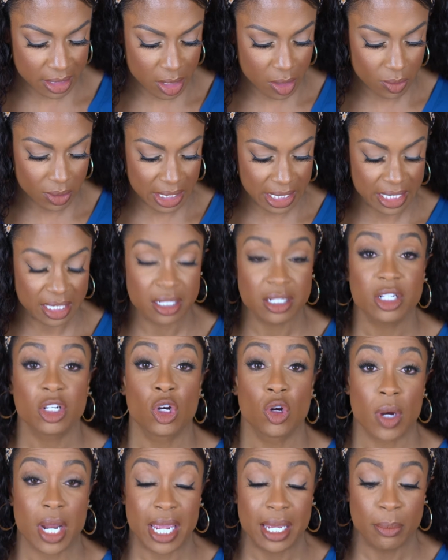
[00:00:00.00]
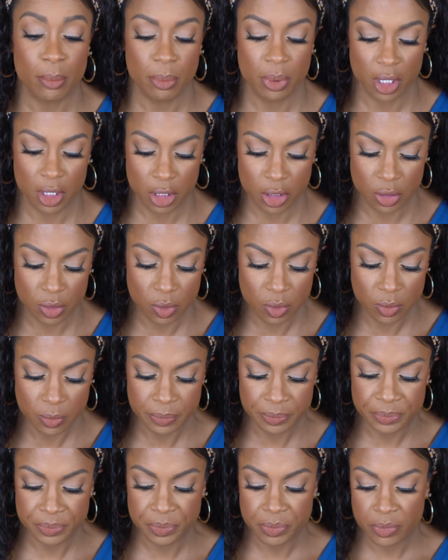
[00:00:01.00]
Lolita Gray Blue.
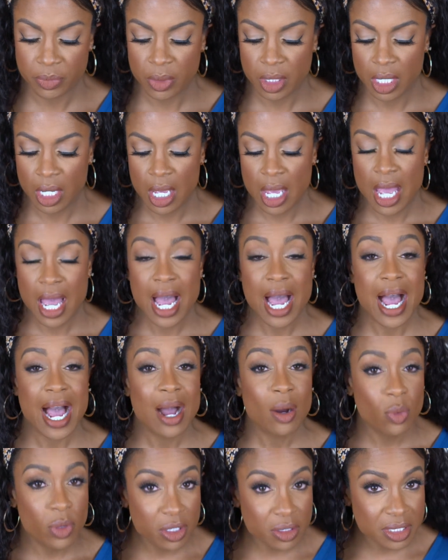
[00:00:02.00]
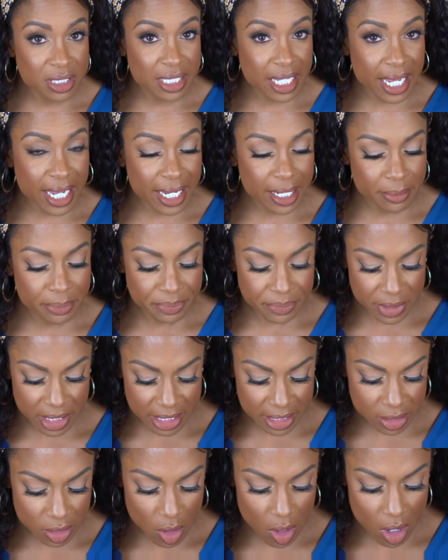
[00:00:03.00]
I will say
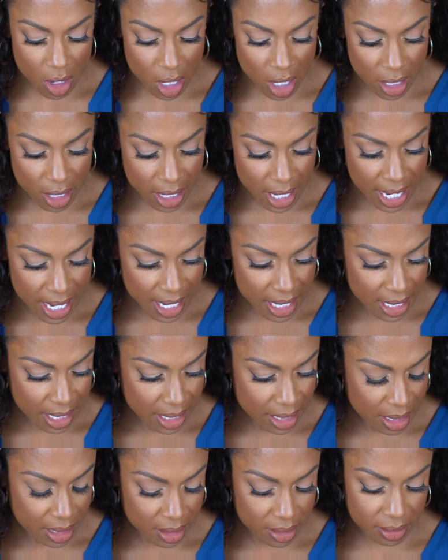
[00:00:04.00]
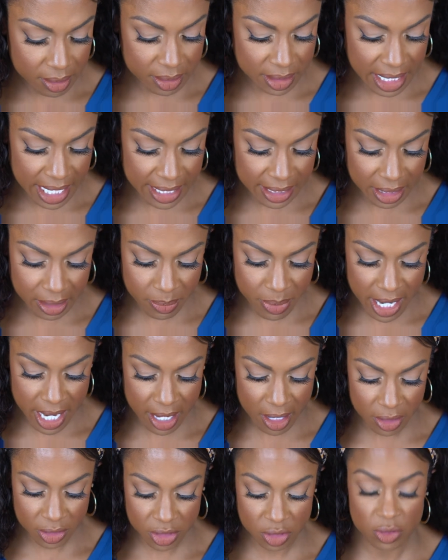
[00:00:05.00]
these are a daily
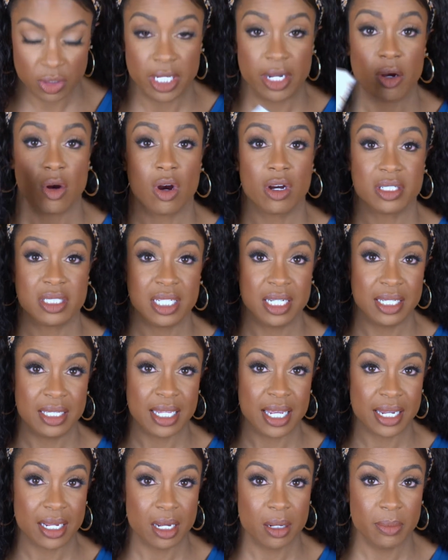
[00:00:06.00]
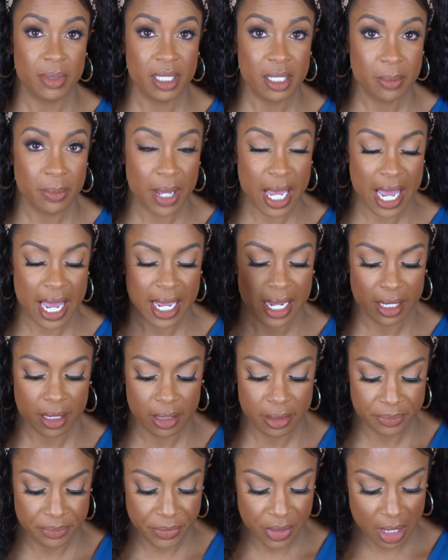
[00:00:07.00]
pair, so there are 10 that come in the
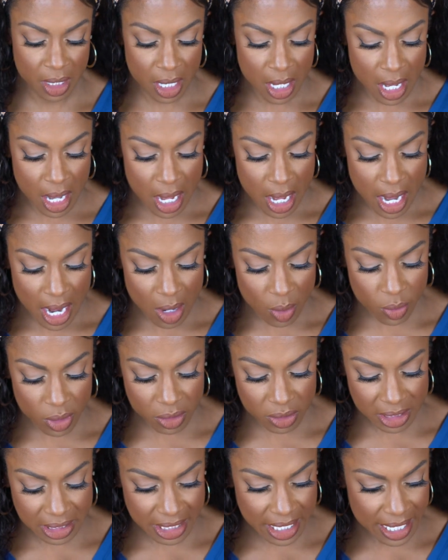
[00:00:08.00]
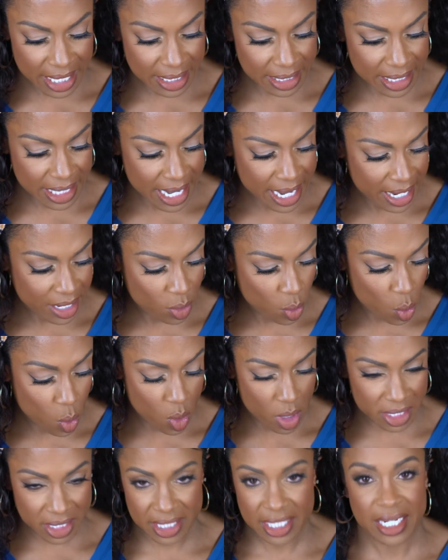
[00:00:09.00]
pack. I will say that
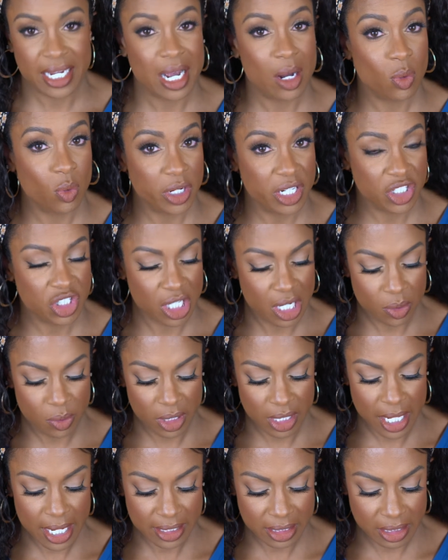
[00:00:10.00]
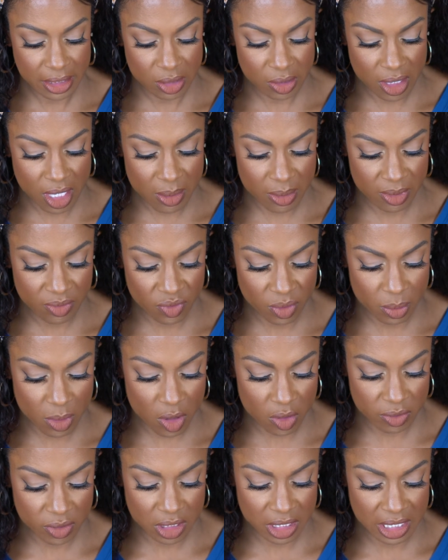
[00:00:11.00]
one thing I wish, I realize these are coming from
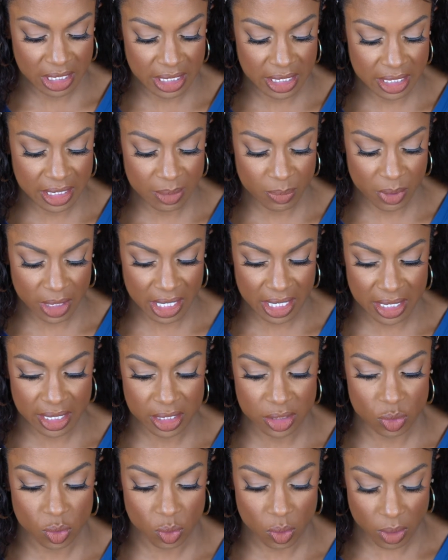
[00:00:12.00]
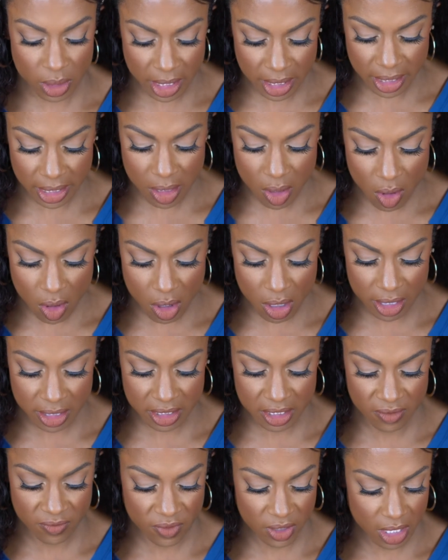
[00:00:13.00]
overseas, but it is really hard
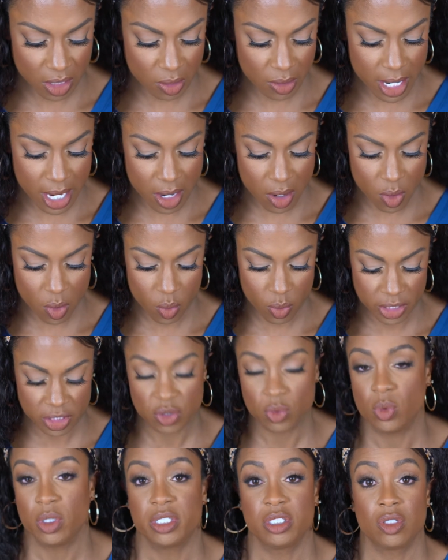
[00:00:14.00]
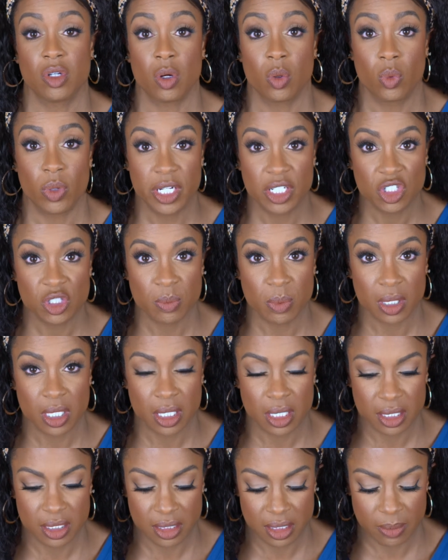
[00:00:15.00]
to figure out which ones are which
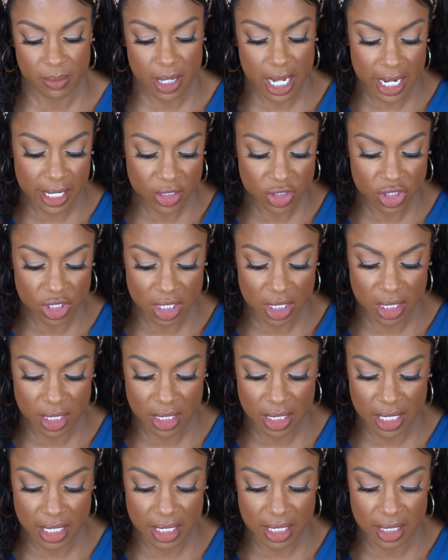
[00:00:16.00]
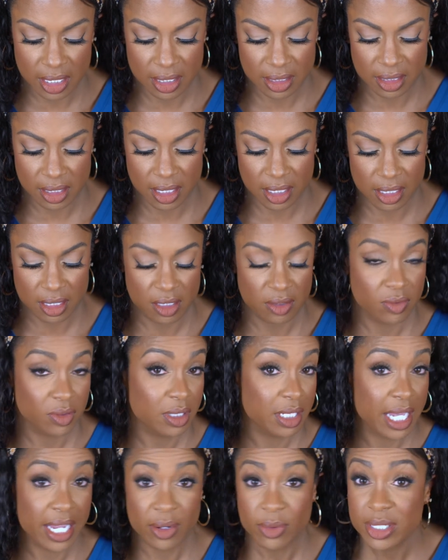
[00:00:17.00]
because the packaging is in a
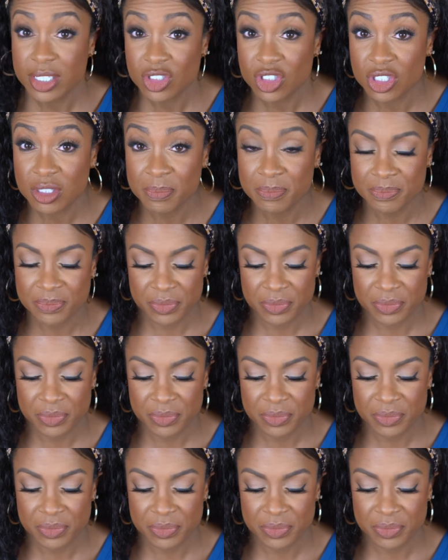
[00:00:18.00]
different language.